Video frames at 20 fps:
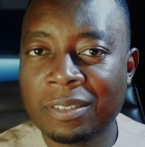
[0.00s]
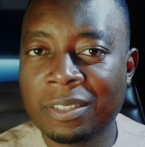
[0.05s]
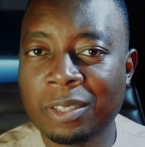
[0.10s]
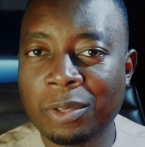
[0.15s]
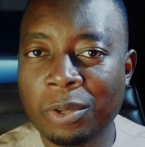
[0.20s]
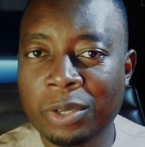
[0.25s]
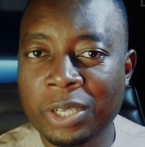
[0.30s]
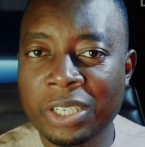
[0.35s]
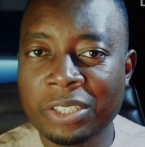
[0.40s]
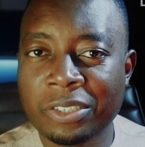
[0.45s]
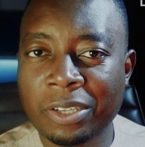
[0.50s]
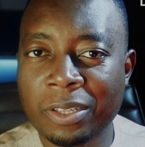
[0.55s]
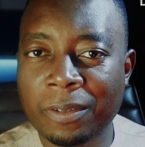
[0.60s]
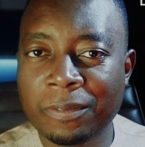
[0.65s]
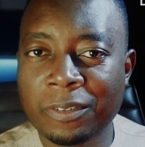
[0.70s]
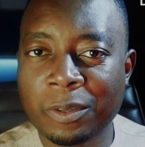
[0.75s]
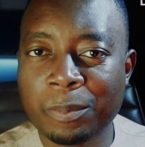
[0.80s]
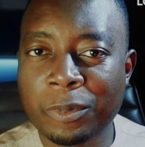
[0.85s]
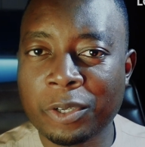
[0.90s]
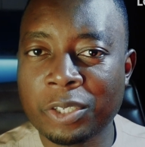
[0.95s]
the location
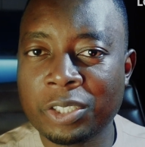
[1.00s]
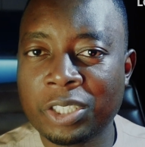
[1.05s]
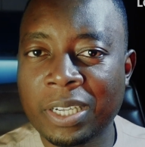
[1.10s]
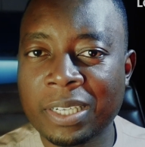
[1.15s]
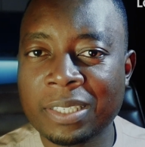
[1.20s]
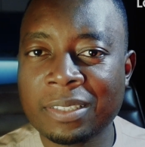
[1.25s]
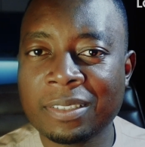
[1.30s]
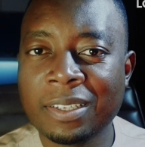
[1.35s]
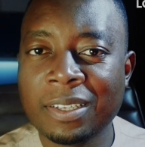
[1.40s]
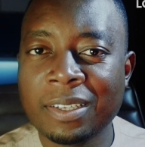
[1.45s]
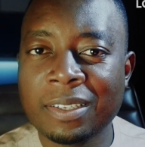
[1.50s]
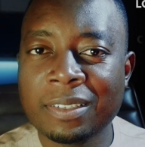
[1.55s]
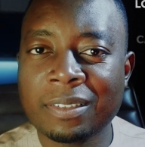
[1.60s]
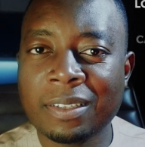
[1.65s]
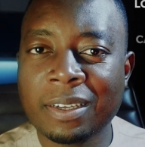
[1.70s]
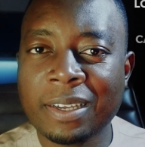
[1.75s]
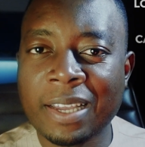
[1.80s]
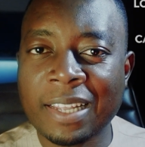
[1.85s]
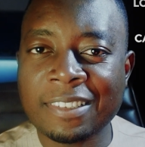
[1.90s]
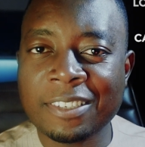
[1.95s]
of the project,
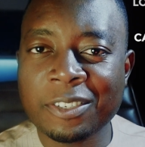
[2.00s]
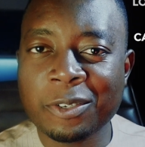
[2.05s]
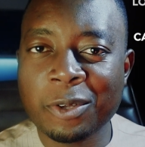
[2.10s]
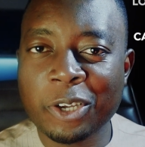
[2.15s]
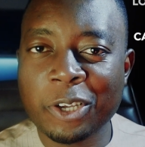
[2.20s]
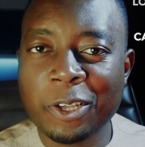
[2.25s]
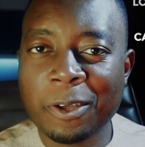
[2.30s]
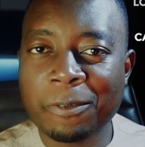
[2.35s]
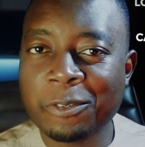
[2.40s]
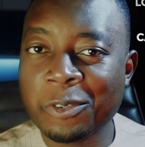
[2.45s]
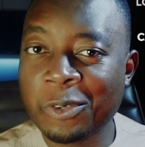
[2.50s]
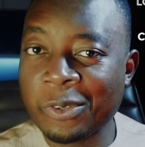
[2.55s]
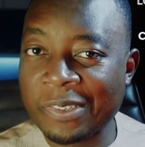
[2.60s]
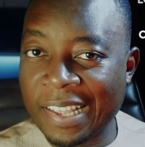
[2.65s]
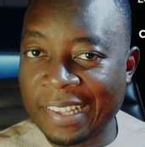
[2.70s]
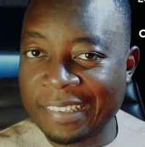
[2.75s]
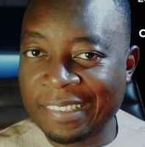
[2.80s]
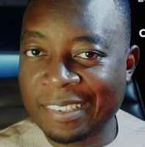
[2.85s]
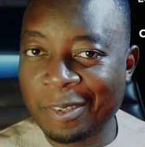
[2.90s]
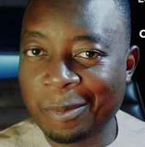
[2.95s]
the category of
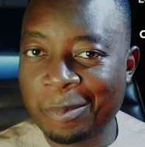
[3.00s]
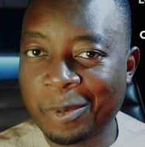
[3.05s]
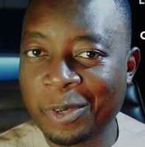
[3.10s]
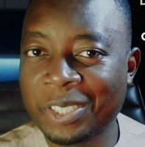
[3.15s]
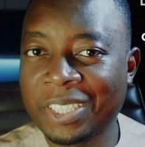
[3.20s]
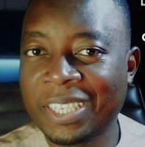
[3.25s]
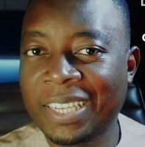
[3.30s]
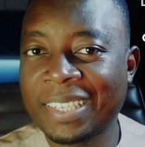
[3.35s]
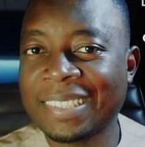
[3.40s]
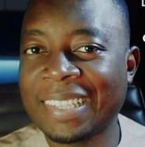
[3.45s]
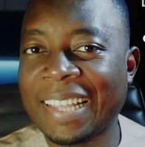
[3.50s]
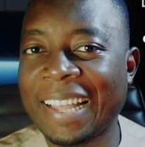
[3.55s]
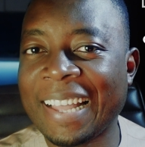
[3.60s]
users in the project,